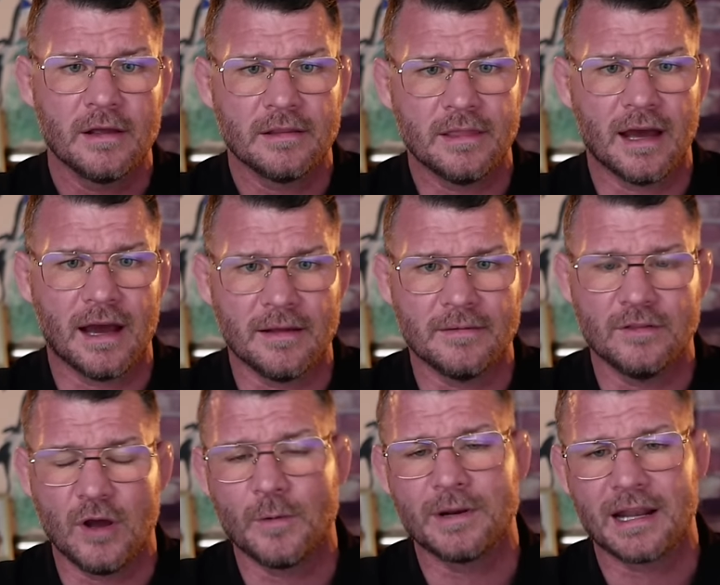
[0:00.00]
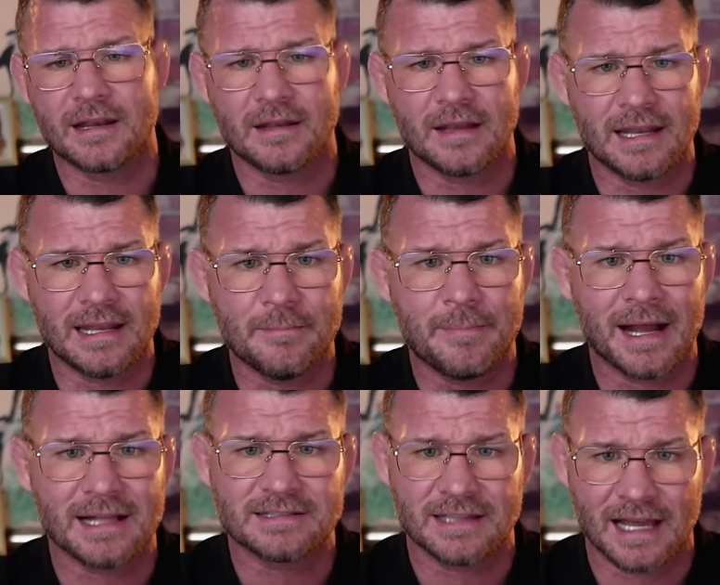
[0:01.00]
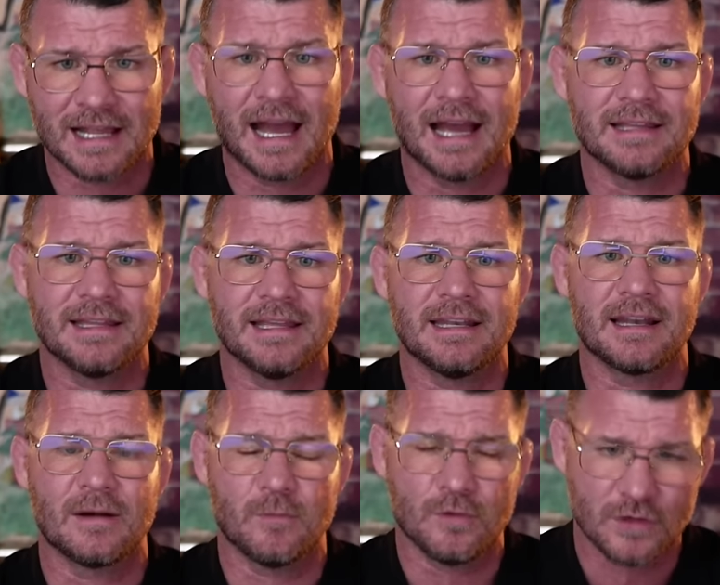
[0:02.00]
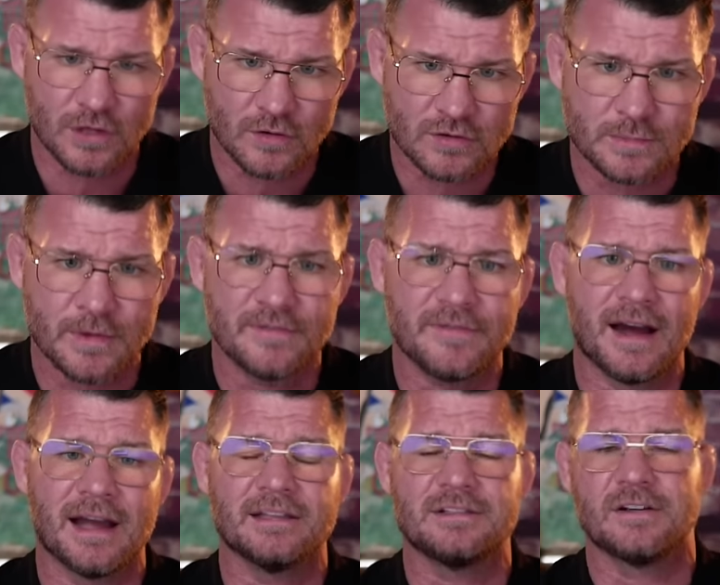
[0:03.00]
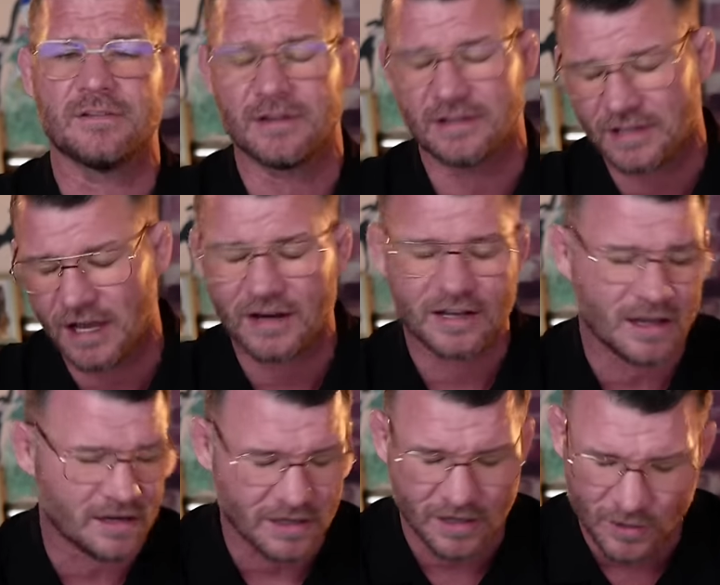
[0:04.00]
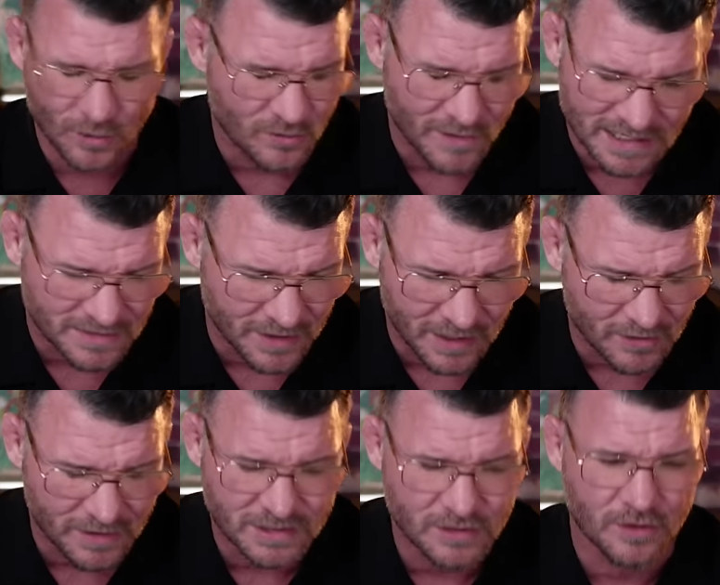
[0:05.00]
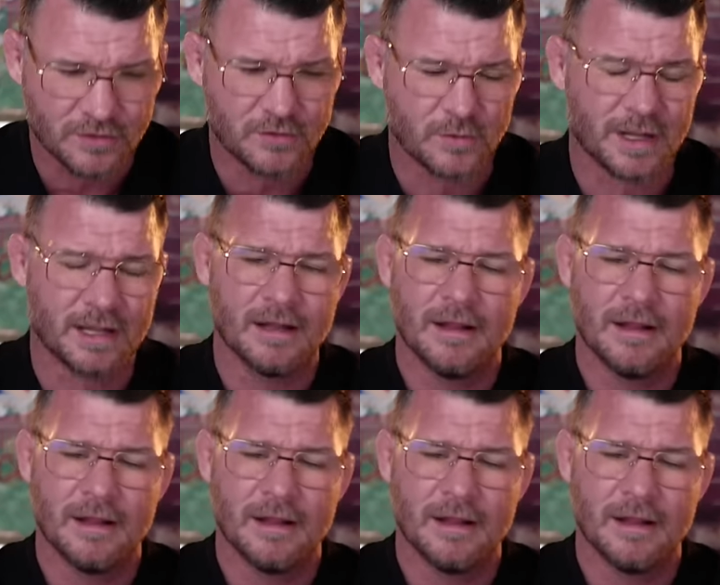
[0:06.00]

that no one had a, an impact like I did, and I won the Ultimate Fighter and yada, yada, yada. I know the best of it. I don't need to go through it.